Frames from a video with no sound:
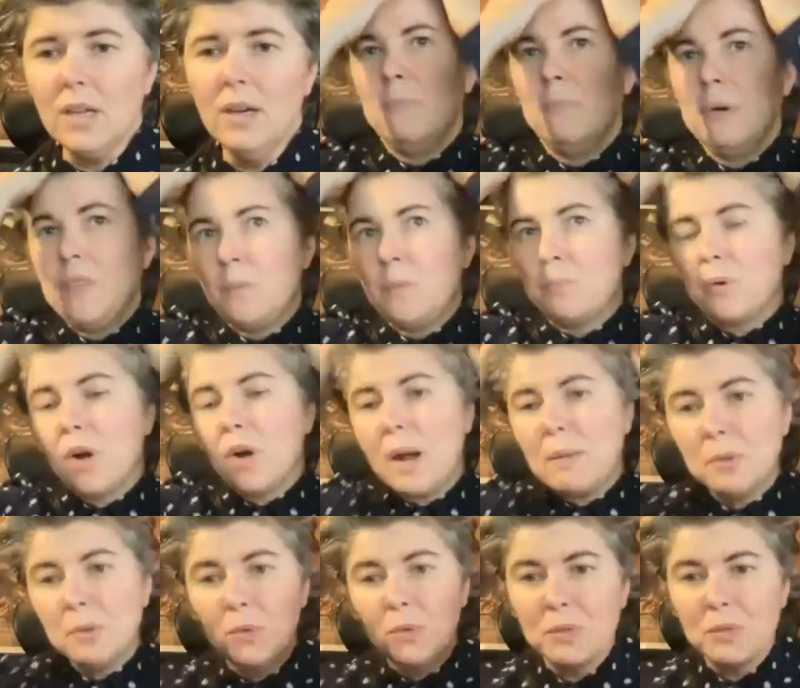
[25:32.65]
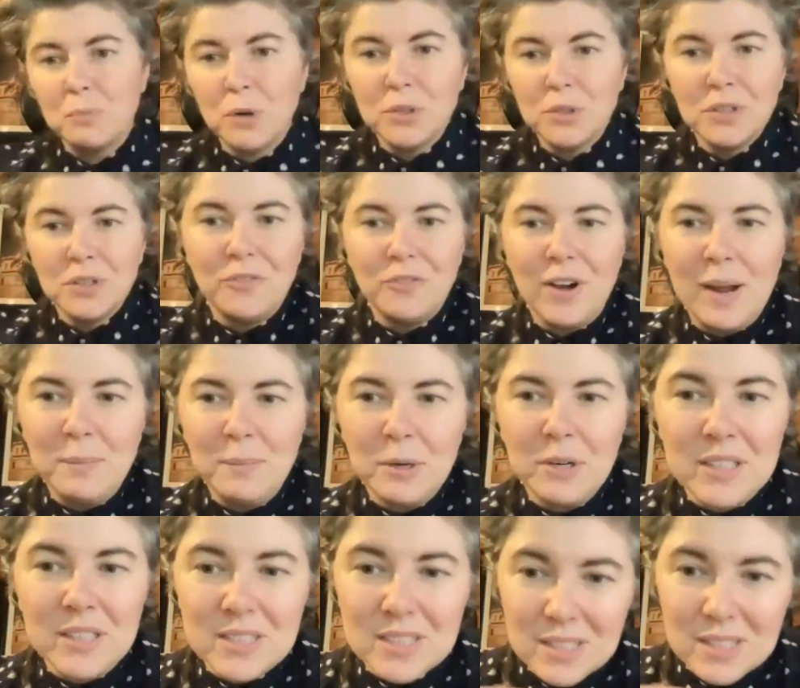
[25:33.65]
But the problem with molded fiber
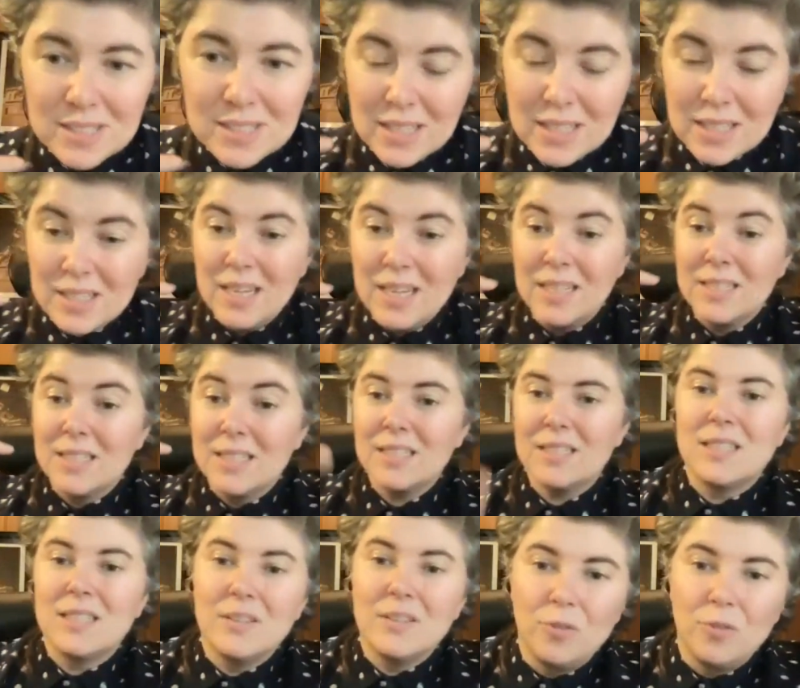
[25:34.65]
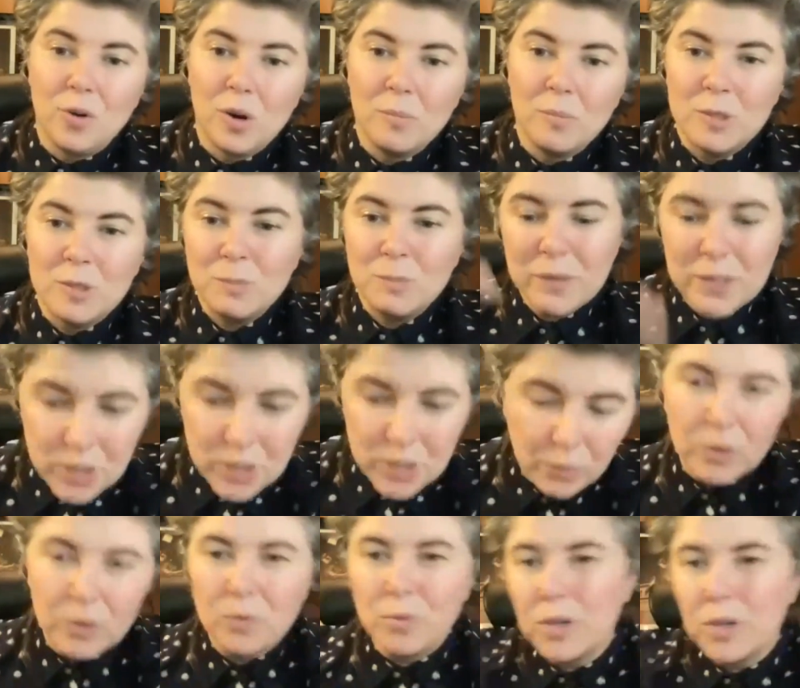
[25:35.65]
in its existing form, especially
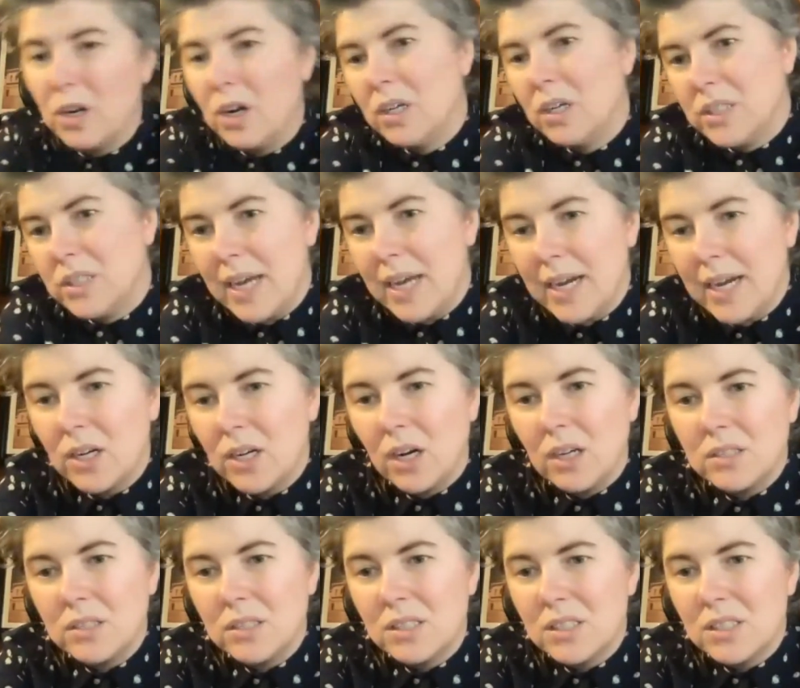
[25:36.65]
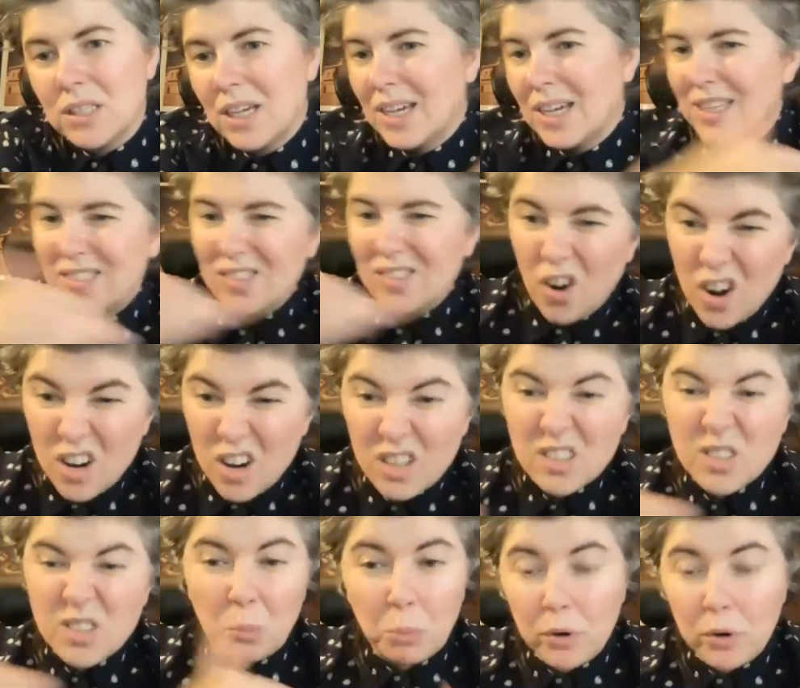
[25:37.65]
with regard to egg cartons, it's
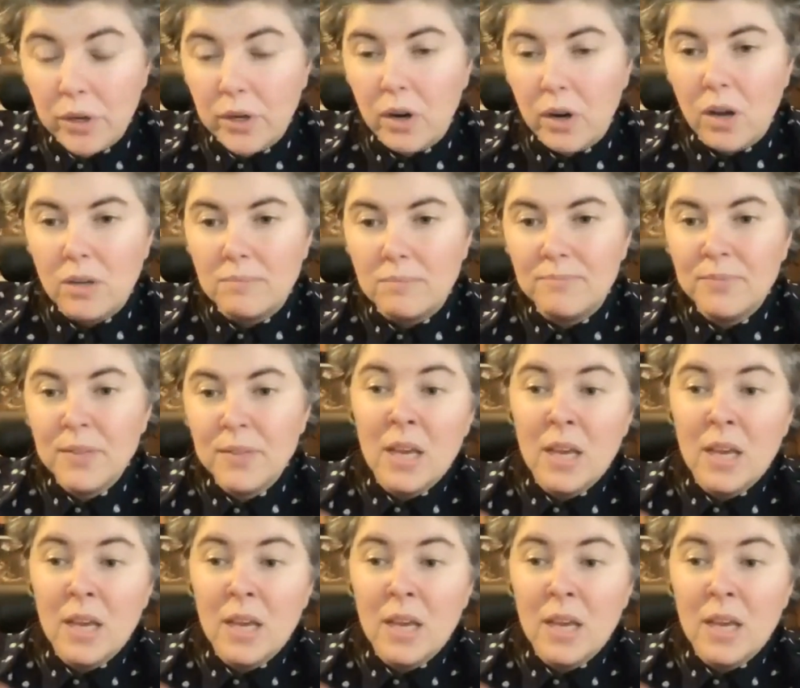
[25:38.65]
hard to print on.